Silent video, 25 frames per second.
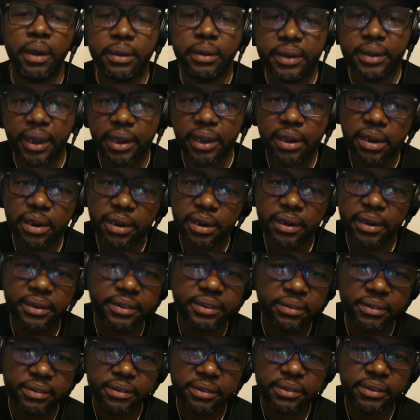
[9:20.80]
that he couldn't
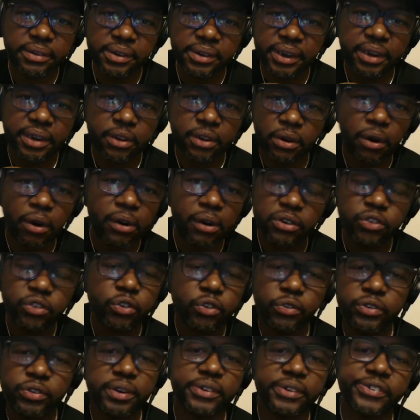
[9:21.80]
take
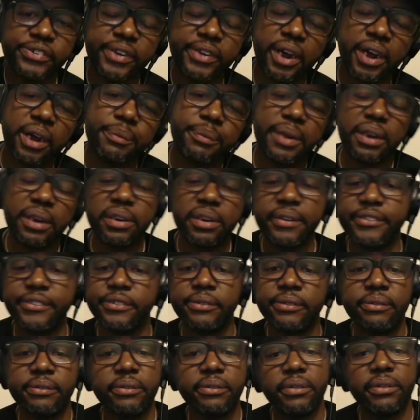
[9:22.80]
R-Truth to the side? I'm like,
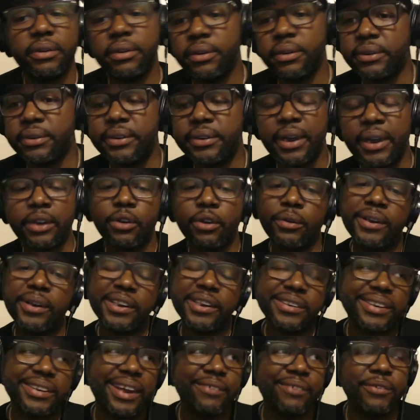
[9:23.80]
listen, I know
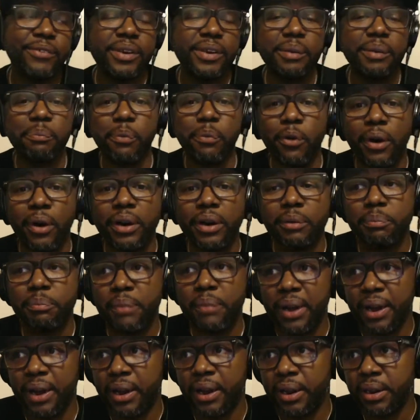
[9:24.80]
that's not really part of
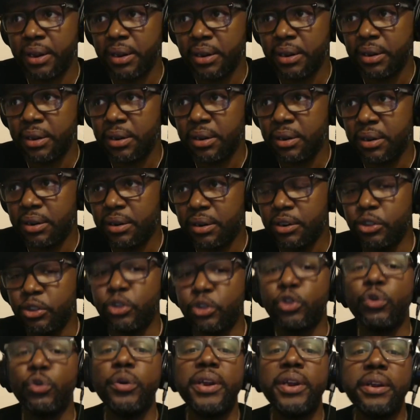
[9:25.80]
my
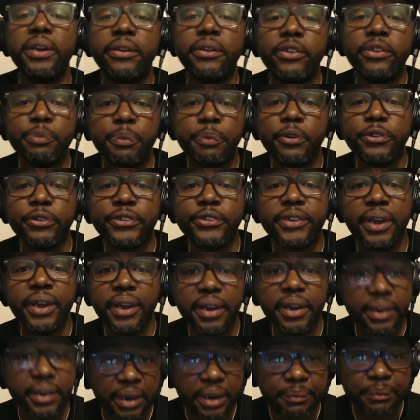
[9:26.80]
duties per se,
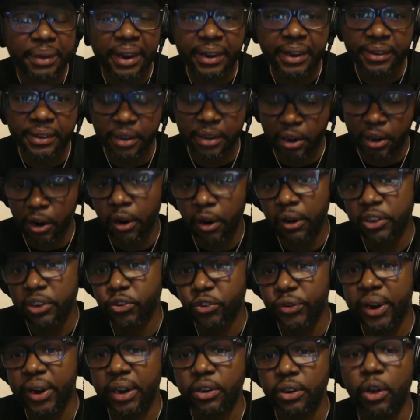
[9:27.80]
because I'm not into
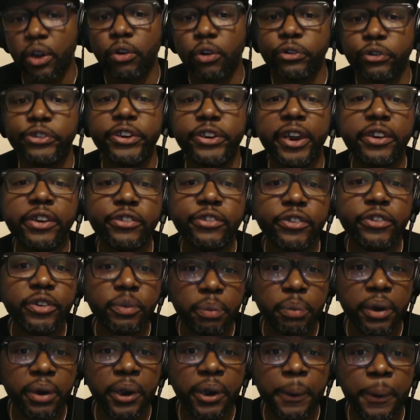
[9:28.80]
contract negotiations,
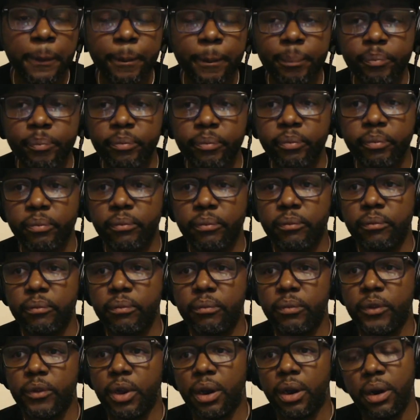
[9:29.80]
but
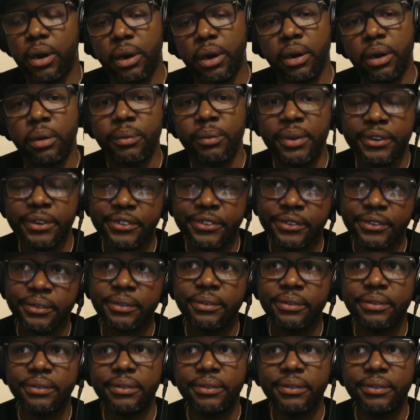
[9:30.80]
listen,